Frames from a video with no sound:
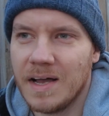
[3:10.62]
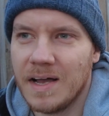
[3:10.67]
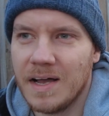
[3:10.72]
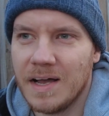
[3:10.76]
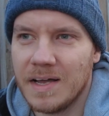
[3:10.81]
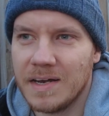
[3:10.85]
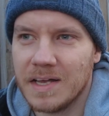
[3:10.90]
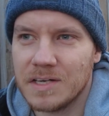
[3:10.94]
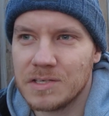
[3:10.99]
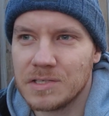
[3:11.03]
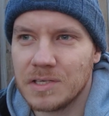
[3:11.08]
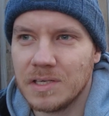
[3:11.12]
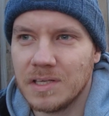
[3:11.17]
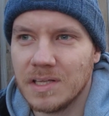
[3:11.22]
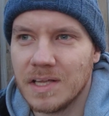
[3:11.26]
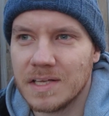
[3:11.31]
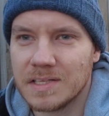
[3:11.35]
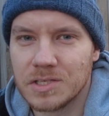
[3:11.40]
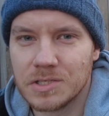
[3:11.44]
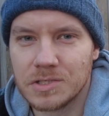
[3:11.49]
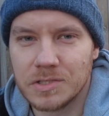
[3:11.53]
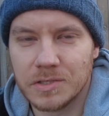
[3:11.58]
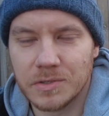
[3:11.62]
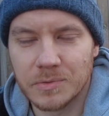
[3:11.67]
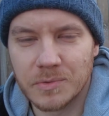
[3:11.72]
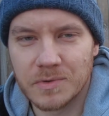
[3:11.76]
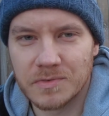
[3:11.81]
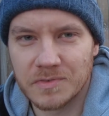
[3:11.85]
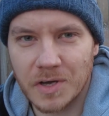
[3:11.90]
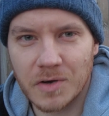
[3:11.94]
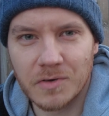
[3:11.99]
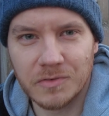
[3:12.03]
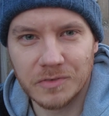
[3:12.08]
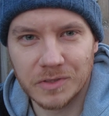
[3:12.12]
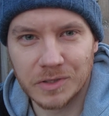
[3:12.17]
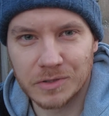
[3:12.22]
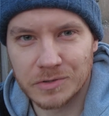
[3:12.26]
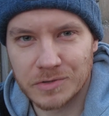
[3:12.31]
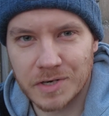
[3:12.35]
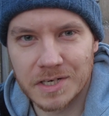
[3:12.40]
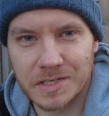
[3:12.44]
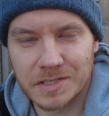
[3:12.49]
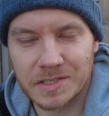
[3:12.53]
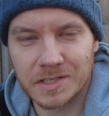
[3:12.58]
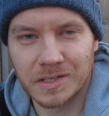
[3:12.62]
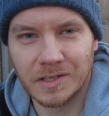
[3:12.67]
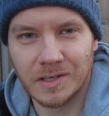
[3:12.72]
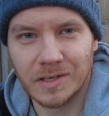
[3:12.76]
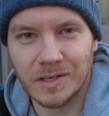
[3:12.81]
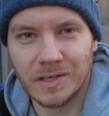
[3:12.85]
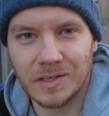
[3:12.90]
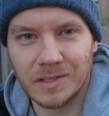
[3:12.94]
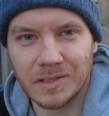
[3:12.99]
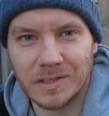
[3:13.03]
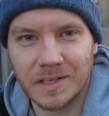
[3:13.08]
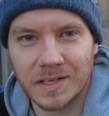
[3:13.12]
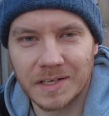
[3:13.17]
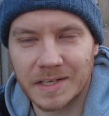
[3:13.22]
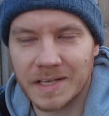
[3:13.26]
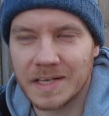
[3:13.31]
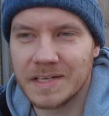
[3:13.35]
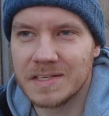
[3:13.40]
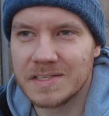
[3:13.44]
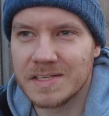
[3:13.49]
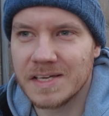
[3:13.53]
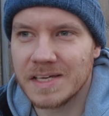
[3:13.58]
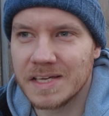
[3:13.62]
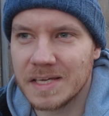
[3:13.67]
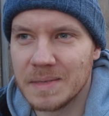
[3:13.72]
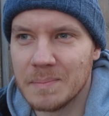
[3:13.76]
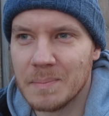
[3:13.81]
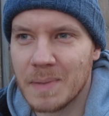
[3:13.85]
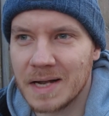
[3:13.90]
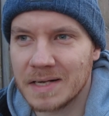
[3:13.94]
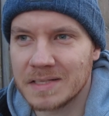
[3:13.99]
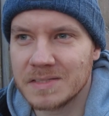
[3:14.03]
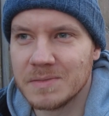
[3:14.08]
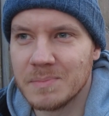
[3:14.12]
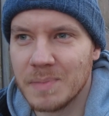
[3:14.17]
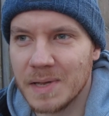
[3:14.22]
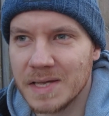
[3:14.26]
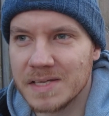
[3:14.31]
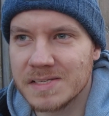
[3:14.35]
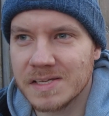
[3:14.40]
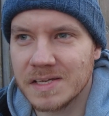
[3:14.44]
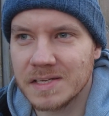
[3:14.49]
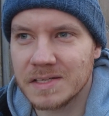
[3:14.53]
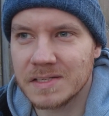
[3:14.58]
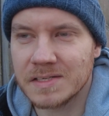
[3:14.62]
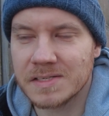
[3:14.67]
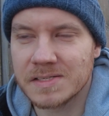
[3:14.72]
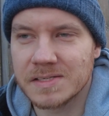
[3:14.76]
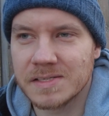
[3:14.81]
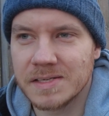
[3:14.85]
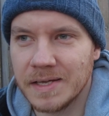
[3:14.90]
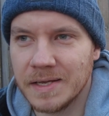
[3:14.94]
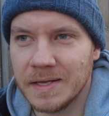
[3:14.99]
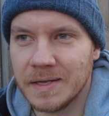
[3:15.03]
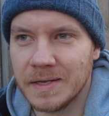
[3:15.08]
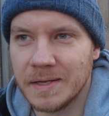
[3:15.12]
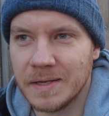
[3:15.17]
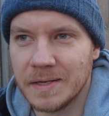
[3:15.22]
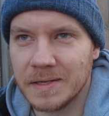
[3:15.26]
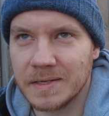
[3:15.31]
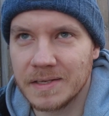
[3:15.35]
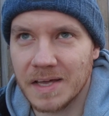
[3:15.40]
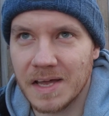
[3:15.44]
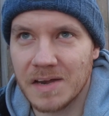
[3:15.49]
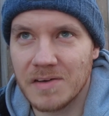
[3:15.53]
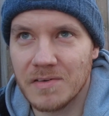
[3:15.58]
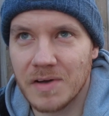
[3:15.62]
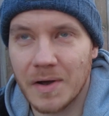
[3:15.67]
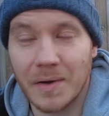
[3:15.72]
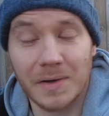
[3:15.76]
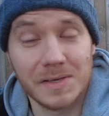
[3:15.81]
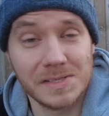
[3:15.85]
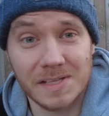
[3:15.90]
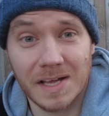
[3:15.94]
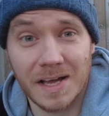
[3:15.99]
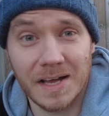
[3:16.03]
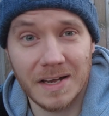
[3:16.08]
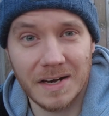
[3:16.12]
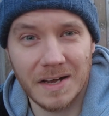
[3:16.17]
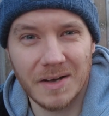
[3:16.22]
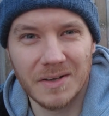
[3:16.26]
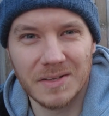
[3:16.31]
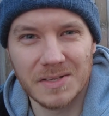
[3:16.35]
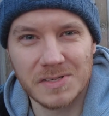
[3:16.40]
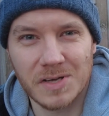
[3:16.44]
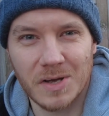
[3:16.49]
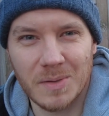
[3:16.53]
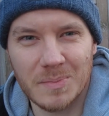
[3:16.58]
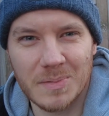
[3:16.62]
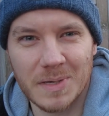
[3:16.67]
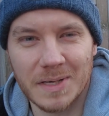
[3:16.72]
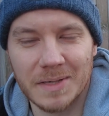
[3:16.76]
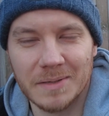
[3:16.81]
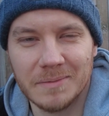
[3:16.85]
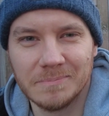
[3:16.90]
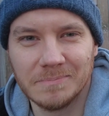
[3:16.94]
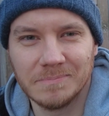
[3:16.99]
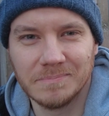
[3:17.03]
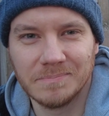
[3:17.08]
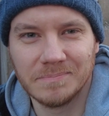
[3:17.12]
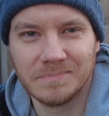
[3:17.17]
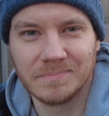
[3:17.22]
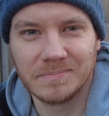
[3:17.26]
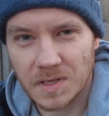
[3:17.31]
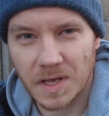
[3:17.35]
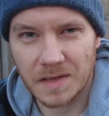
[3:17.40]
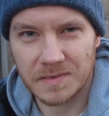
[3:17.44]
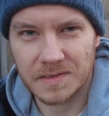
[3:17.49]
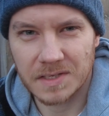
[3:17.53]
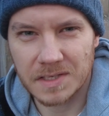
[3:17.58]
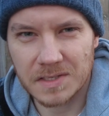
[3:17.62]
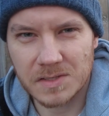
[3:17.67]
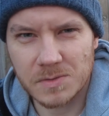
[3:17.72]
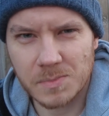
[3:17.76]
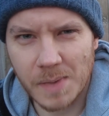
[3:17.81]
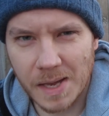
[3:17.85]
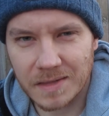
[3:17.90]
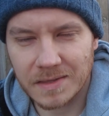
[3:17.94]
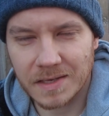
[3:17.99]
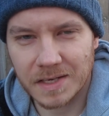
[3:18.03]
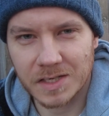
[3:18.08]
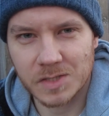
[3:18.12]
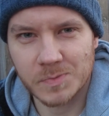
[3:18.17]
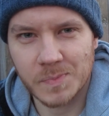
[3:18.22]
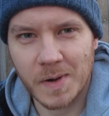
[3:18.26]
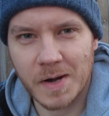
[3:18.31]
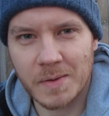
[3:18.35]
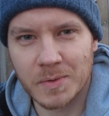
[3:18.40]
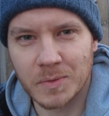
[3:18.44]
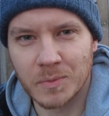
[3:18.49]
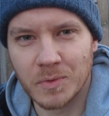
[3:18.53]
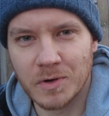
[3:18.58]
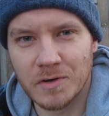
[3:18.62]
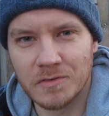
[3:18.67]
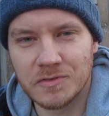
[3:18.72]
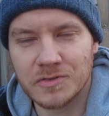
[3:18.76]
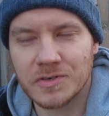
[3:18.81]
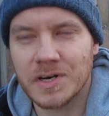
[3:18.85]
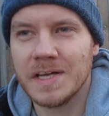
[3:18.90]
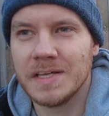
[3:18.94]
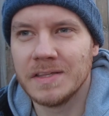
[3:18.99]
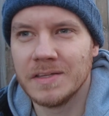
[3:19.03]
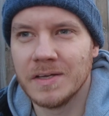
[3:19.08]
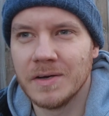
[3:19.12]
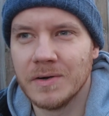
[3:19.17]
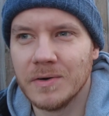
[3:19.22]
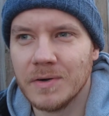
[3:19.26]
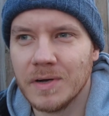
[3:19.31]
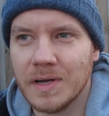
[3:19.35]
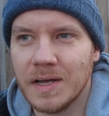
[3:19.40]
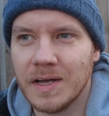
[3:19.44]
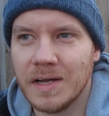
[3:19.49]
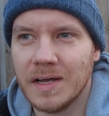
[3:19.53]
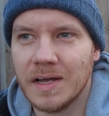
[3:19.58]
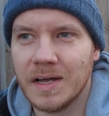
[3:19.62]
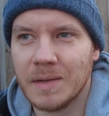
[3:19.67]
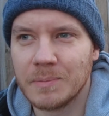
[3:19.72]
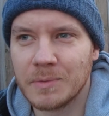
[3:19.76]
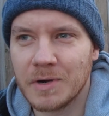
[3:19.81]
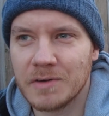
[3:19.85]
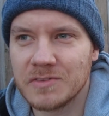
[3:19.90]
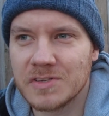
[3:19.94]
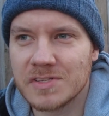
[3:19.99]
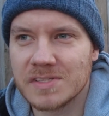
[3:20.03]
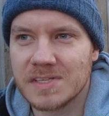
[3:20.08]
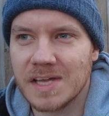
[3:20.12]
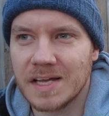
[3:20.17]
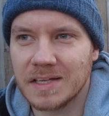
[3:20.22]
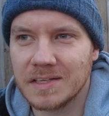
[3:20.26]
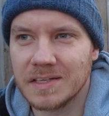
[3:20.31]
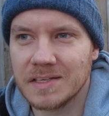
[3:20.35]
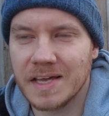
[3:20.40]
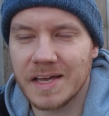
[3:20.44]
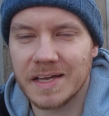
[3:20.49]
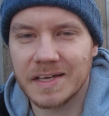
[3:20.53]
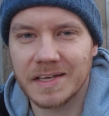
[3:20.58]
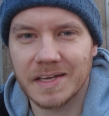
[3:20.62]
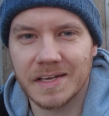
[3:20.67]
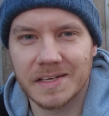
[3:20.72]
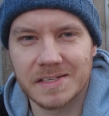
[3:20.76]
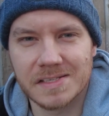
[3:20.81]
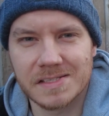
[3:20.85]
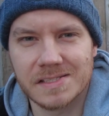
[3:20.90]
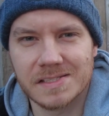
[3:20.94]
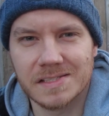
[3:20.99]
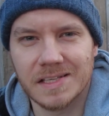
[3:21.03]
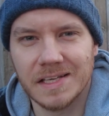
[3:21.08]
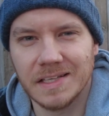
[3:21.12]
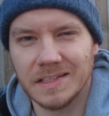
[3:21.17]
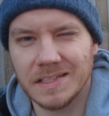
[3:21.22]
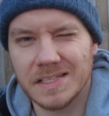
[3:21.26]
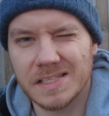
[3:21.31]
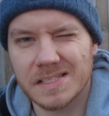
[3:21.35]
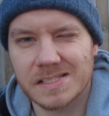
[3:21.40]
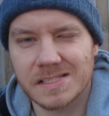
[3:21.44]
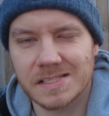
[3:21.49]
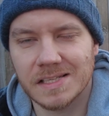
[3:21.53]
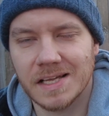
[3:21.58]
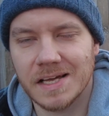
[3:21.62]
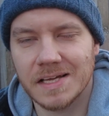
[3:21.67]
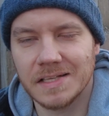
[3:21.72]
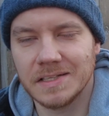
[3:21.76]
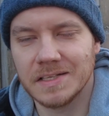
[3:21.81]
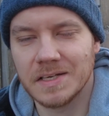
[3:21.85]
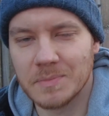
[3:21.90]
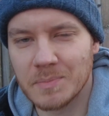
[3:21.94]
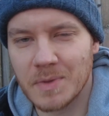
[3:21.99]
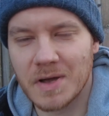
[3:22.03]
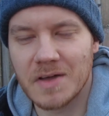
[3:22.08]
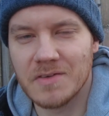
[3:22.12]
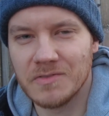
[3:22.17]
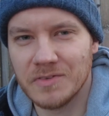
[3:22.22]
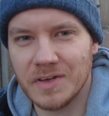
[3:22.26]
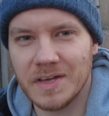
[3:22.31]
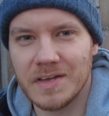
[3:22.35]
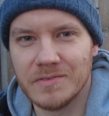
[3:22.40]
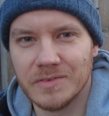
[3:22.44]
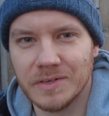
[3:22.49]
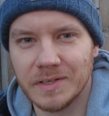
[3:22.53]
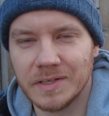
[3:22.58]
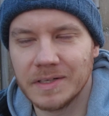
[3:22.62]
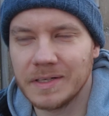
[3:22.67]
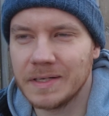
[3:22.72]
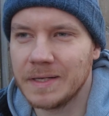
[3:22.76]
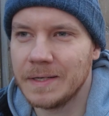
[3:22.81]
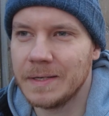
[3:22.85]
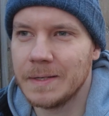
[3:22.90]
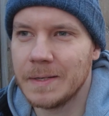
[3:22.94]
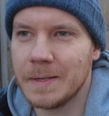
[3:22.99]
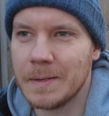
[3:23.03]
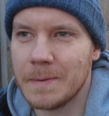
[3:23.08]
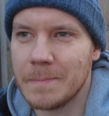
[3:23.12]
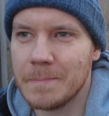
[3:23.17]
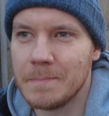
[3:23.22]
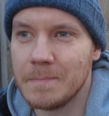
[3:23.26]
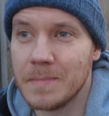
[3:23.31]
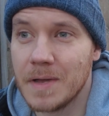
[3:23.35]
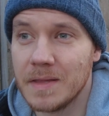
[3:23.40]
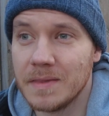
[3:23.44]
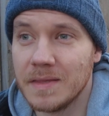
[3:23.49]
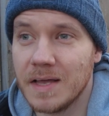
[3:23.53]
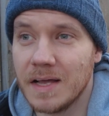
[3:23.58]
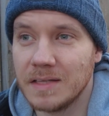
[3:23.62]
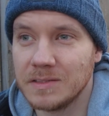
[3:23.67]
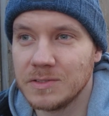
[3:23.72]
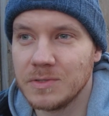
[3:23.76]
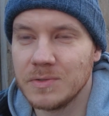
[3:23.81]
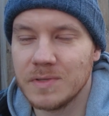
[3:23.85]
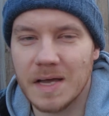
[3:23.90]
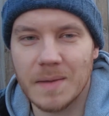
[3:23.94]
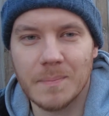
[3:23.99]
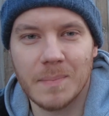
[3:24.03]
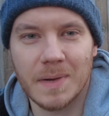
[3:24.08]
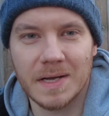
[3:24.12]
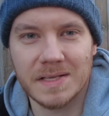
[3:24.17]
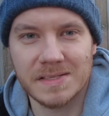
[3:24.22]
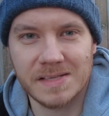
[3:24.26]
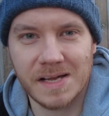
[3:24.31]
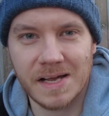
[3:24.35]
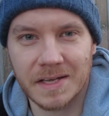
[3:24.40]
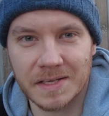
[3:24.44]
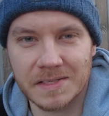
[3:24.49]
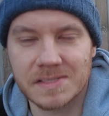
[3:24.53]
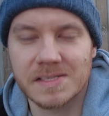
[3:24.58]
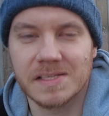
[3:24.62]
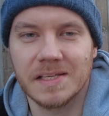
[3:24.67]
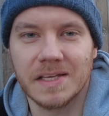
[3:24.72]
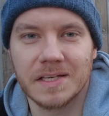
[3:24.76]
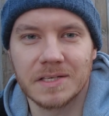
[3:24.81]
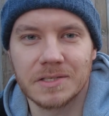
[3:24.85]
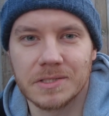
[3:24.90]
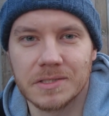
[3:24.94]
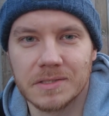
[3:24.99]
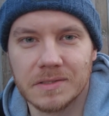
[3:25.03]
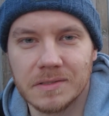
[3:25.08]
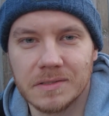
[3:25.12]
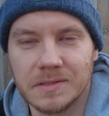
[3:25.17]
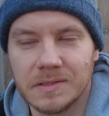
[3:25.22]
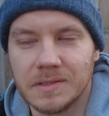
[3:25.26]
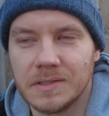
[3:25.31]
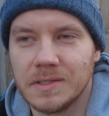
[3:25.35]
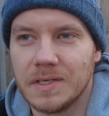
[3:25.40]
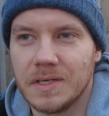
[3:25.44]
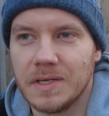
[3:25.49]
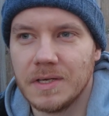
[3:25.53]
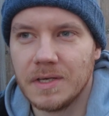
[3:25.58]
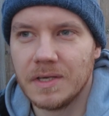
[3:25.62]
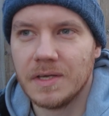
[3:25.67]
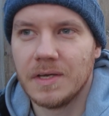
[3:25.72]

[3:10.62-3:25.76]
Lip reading: I'd actually like to shoot with no filtration at all and kind of take it back to basics, kind of how I started out this hobby. I think to make the experiment worth trying though, I'm going to have to stack the deck at least slightly in my favour, and I'll do that by target selection.